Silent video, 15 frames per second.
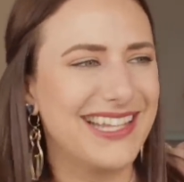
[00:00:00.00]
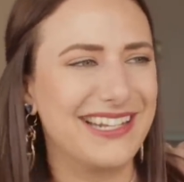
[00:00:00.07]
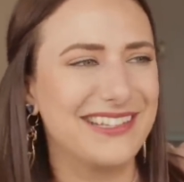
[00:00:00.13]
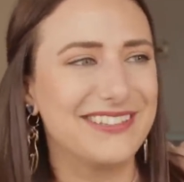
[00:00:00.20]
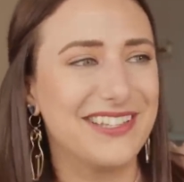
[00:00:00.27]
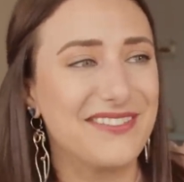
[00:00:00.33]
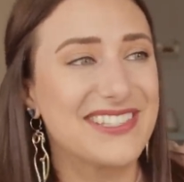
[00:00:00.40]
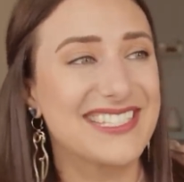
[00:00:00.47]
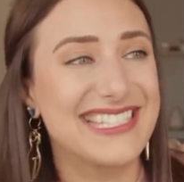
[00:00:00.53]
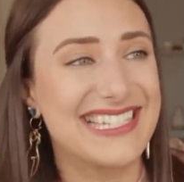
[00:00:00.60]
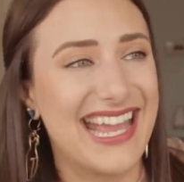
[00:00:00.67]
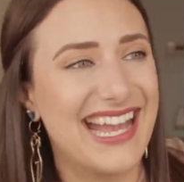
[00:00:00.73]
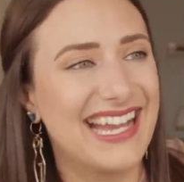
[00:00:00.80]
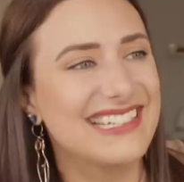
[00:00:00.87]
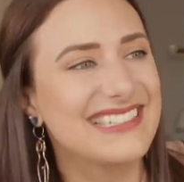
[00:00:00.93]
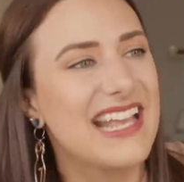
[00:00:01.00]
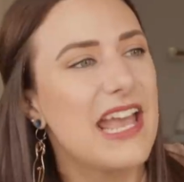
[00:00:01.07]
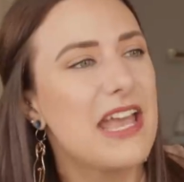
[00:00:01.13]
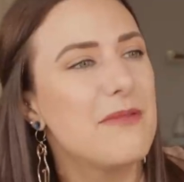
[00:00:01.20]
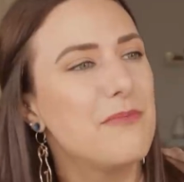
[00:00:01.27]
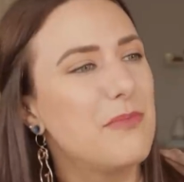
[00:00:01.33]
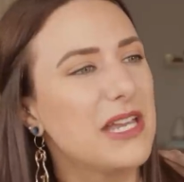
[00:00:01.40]
that I love snacks?
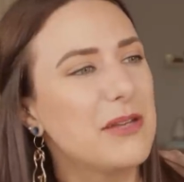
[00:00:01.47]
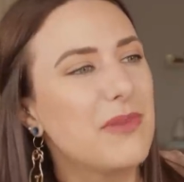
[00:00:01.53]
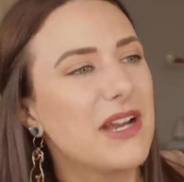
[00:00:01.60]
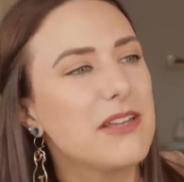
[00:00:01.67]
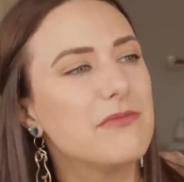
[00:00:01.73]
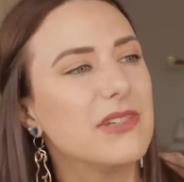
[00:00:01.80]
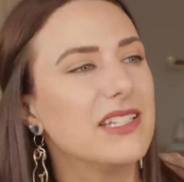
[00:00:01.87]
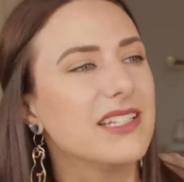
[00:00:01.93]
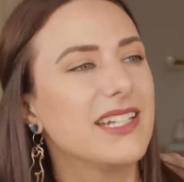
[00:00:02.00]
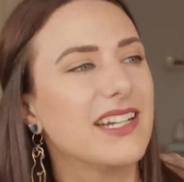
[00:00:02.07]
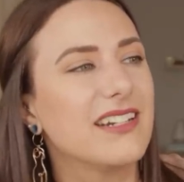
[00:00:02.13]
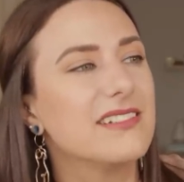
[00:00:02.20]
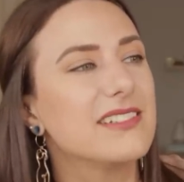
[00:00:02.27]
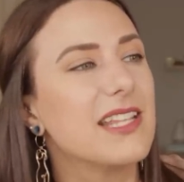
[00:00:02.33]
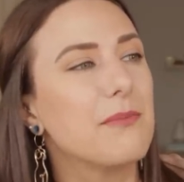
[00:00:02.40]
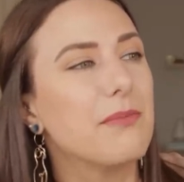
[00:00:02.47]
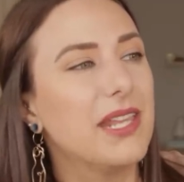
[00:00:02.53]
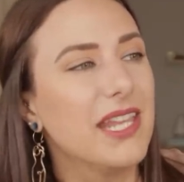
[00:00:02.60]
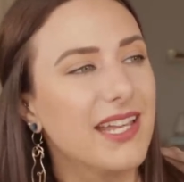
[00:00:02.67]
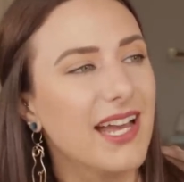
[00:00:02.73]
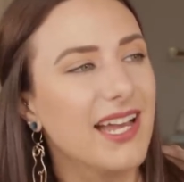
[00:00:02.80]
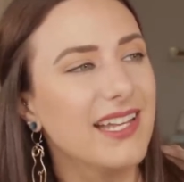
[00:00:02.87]
Big Bite Millionaires
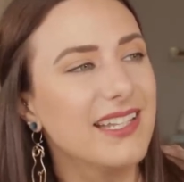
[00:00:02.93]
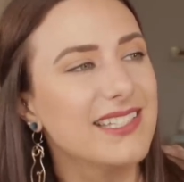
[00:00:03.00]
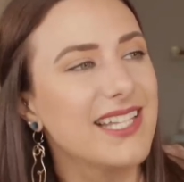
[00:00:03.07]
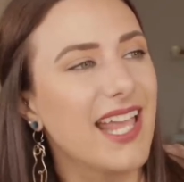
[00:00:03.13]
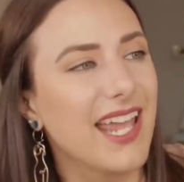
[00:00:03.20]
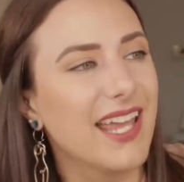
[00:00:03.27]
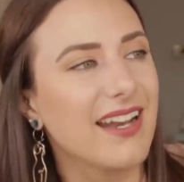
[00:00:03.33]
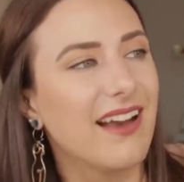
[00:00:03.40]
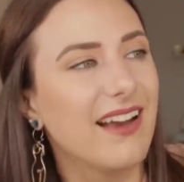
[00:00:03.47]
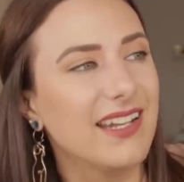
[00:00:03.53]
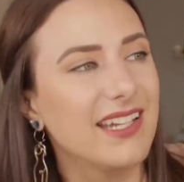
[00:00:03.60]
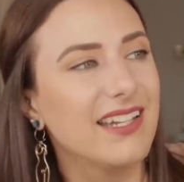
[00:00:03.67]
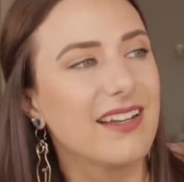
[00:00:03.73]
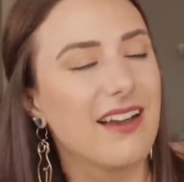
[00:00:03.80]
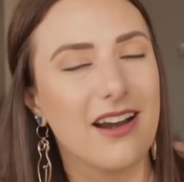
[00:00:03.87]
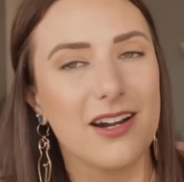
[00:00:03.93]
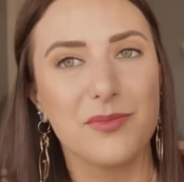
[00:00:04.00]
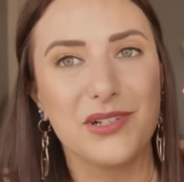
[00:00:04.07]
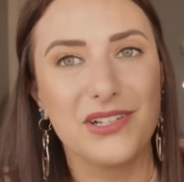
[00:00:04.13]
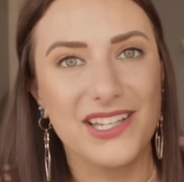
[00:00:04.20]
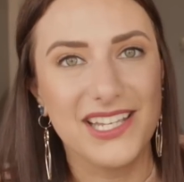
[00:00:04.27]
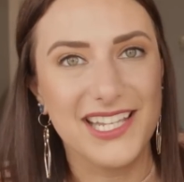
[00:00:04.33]
pecans and honey
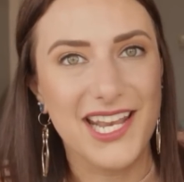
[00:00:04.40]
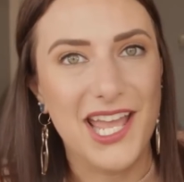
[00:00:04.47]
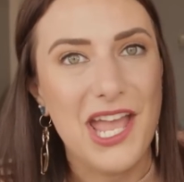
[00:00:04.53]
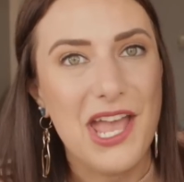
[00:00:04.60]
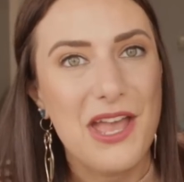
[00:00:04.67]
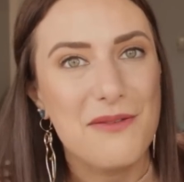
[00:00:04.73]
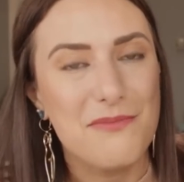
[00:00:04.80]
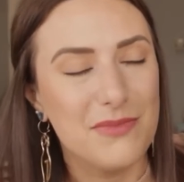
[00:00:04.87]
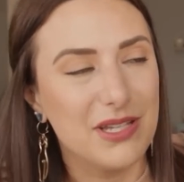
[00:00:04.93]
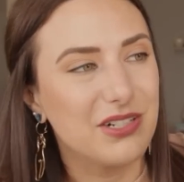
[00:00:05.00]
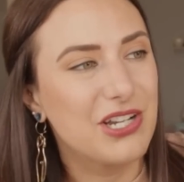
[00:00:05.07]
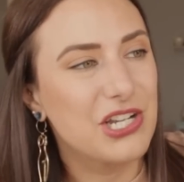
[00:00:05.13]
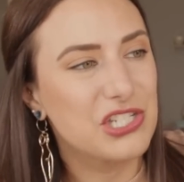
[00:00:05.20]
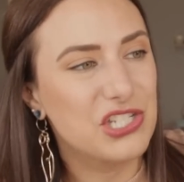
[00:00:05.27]
caramel in milk